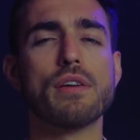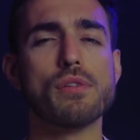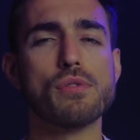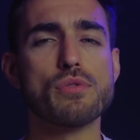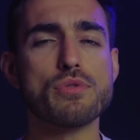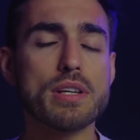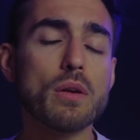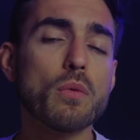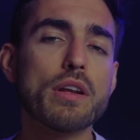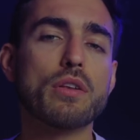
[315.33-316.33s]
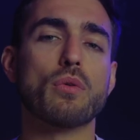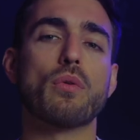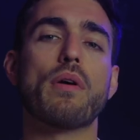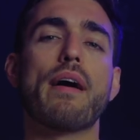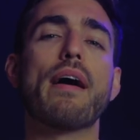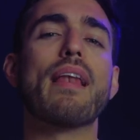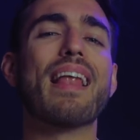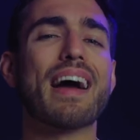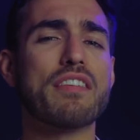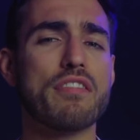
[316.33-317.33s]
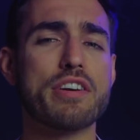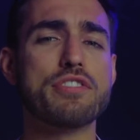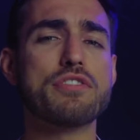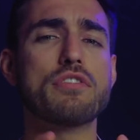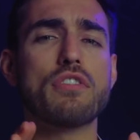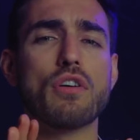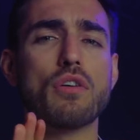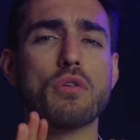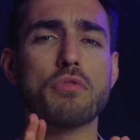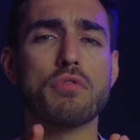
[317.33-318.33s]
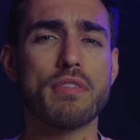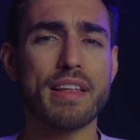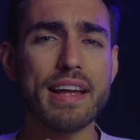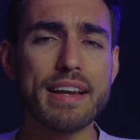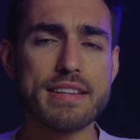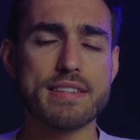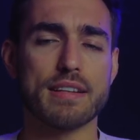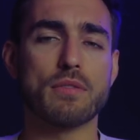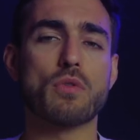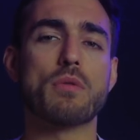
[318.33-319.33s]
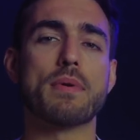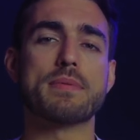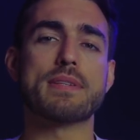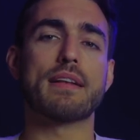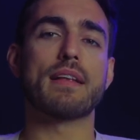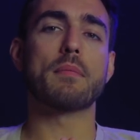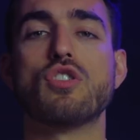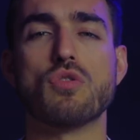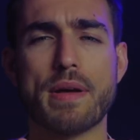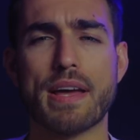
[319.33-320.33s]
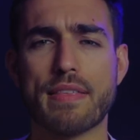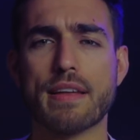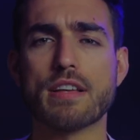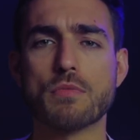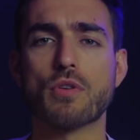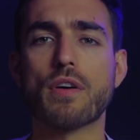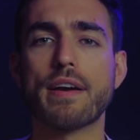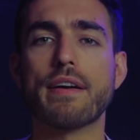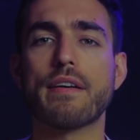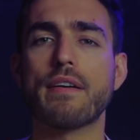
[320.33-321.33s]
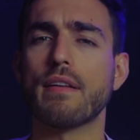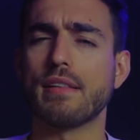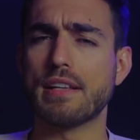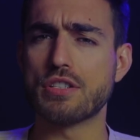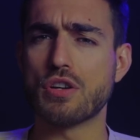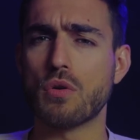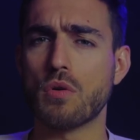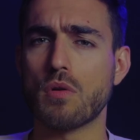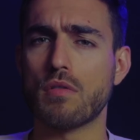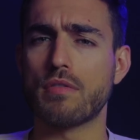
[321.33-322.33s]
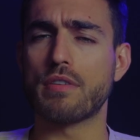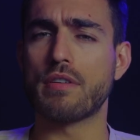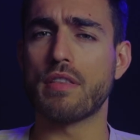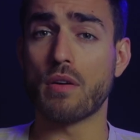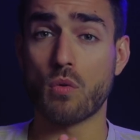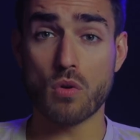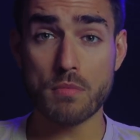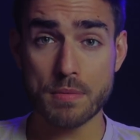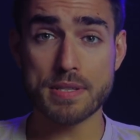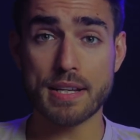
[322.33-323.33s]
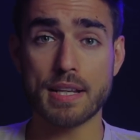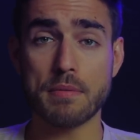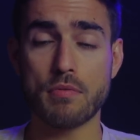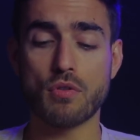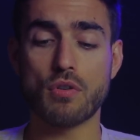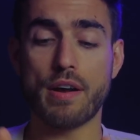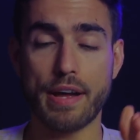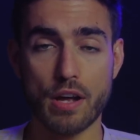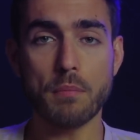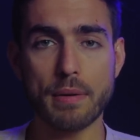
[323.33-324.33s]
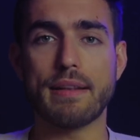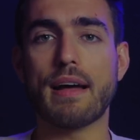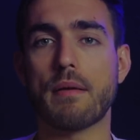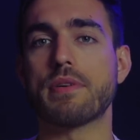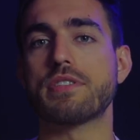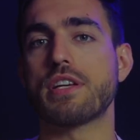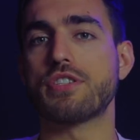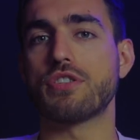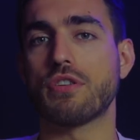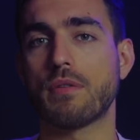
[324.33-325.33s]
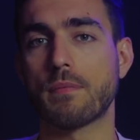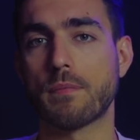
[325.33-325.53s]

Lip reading: you still want to do a light version of the initial warm-up setup. To make things more clear, let's go over the warm-up setup for a complete upper session.